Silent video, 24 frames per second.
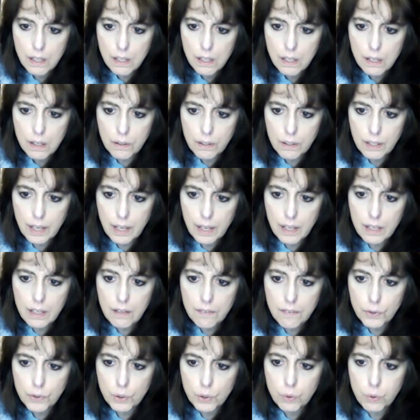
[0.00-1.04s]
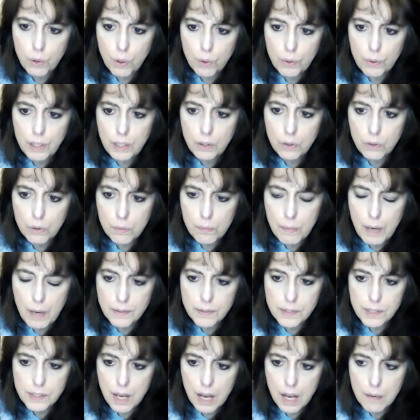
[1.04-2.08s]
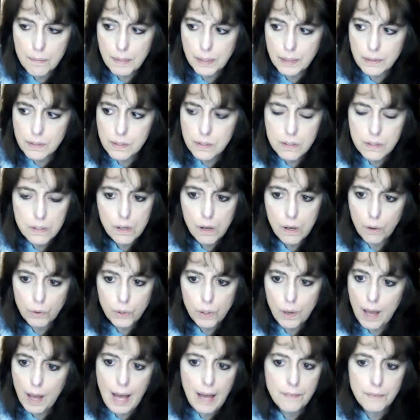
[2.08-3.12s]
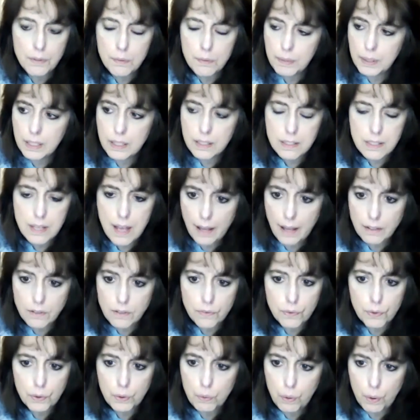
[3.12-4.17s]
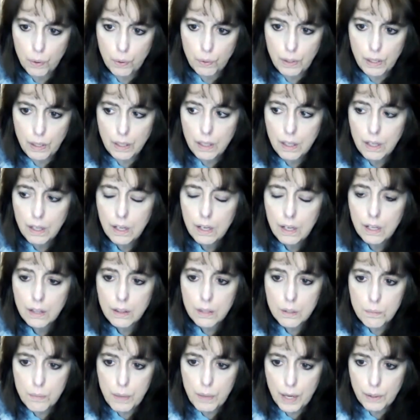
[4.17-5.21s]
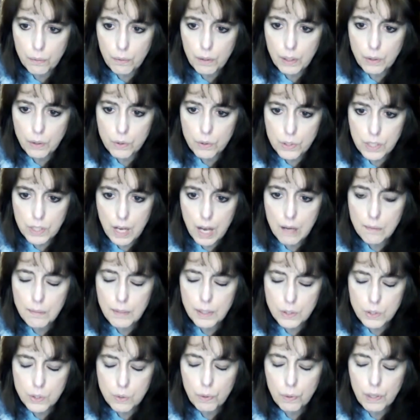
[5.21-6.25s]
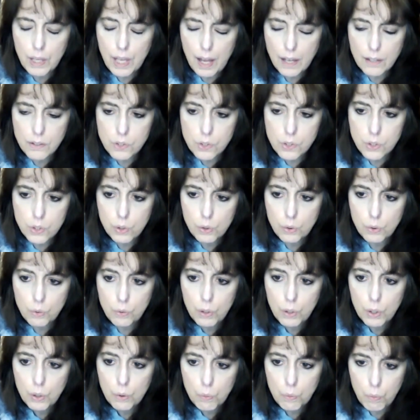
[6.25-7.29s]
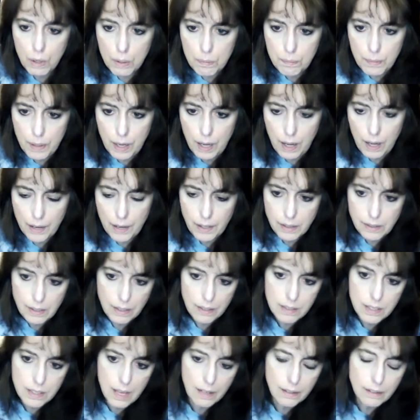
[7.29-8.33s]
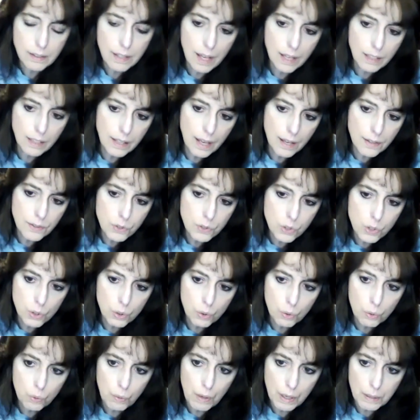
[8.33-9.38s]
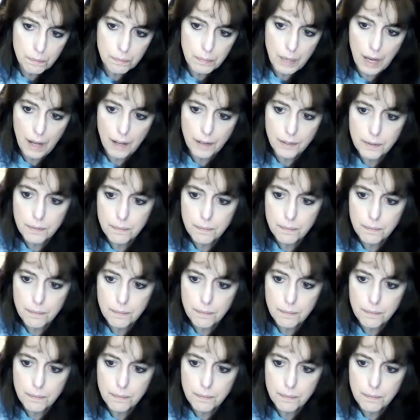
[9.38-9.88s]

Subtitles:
Okay, for quoting your mod's comments. No, you haven't been attacked for quoting the moderator's comments. We asked you what mod. I think Danielle asked you what mod.